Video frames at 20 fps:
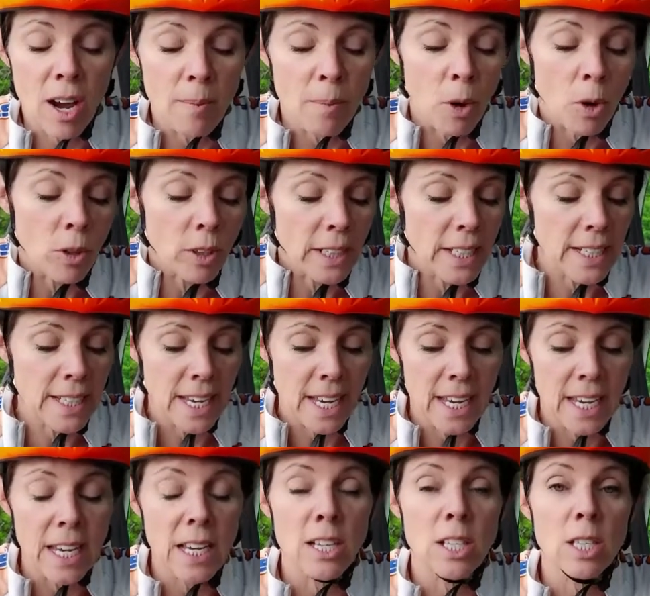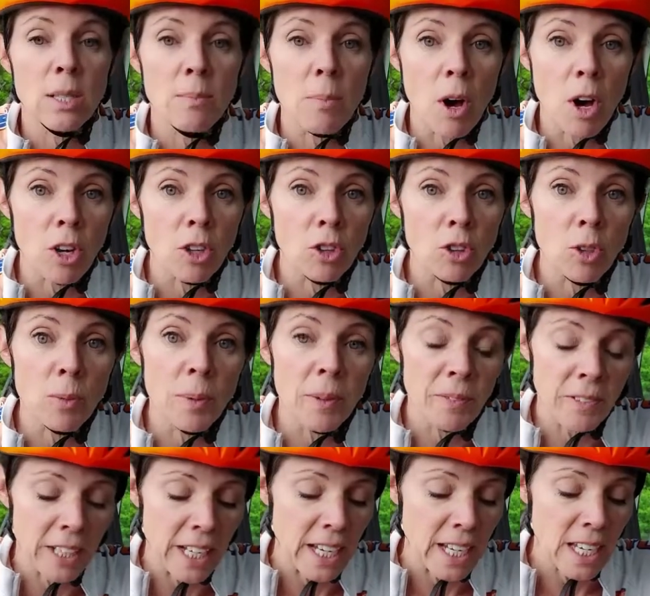I'm only taking a small group
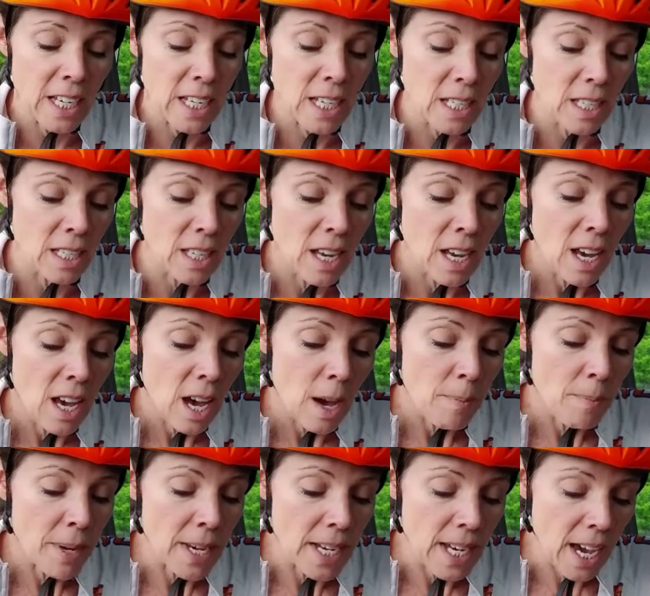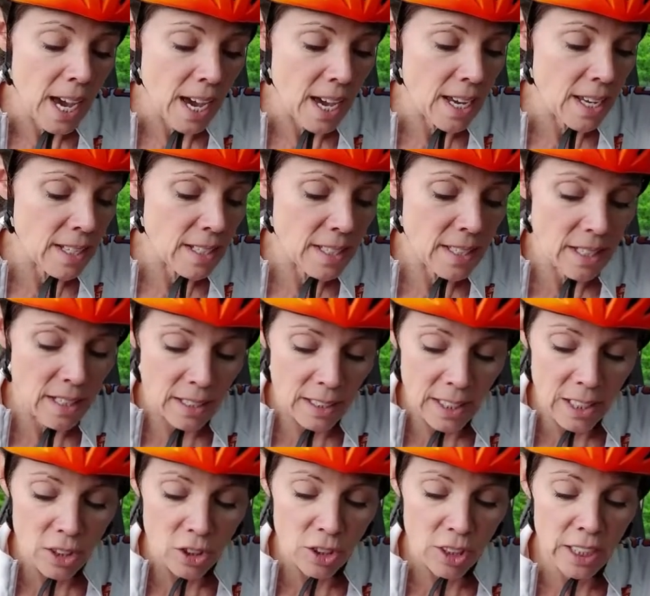of ladies because
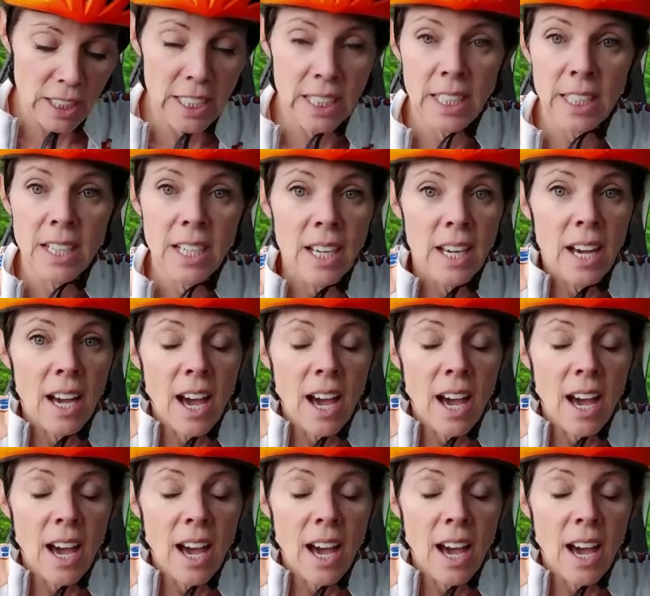literally,